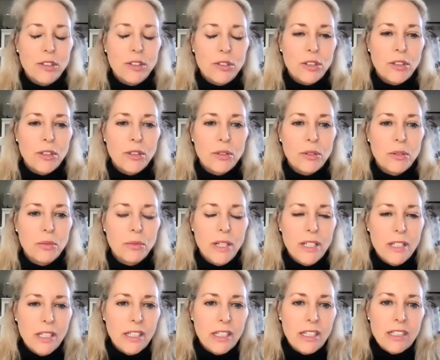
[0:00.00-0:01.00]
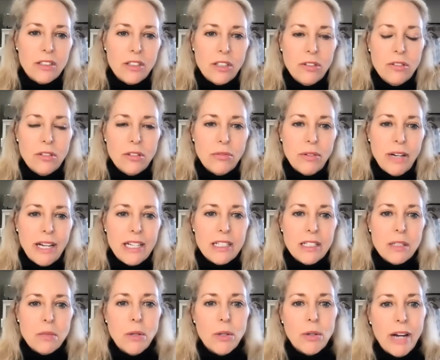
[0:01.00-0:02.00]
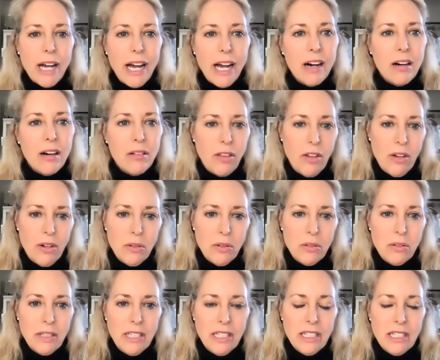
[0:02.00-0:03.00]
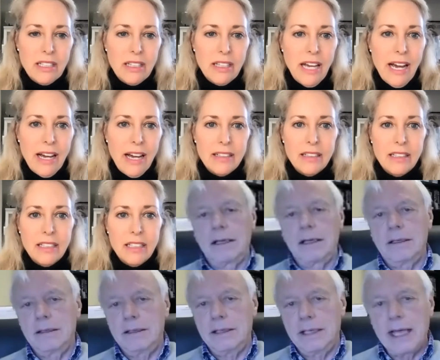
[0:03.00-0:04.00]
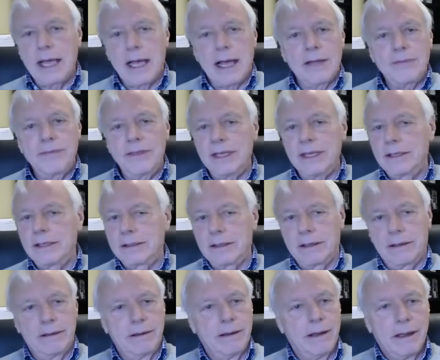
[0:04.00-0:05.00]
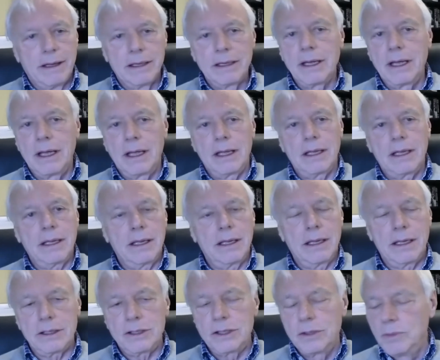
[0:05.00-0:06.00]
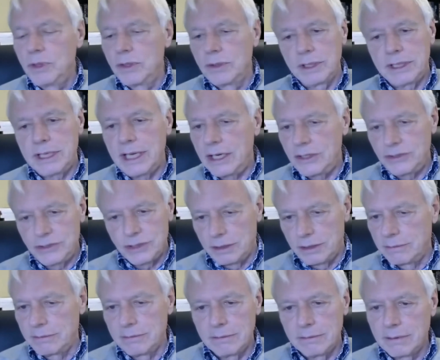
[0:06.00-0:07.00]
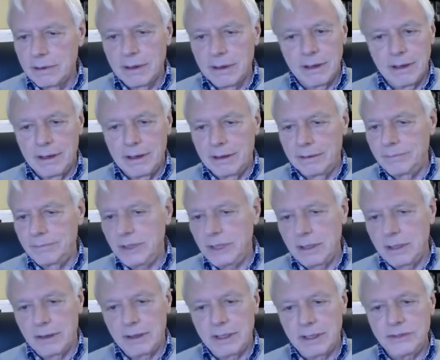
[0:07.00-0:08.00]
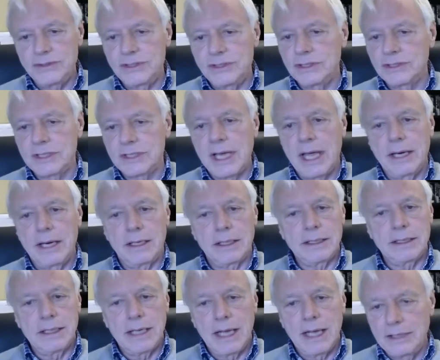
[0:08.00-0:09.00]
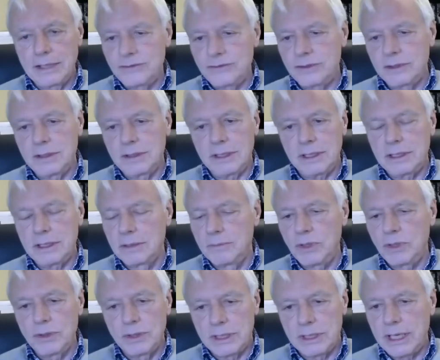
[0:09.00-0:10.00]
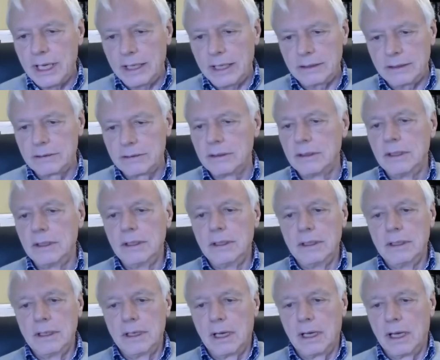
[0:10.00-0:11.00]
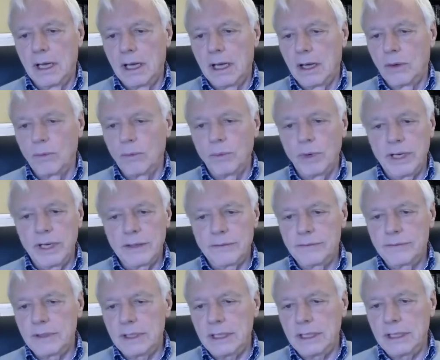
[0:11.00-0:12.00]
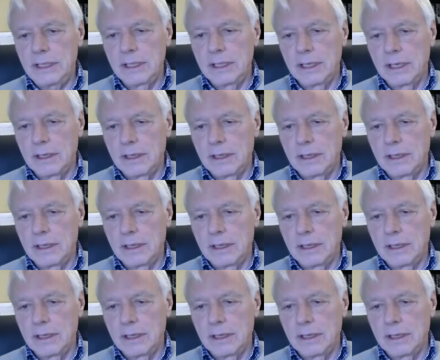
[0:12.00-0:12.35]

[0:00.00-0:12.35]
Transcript: true. What could he do to raise morale, though, in that? Yeah, I think communication. He's just got to constantly communicate with the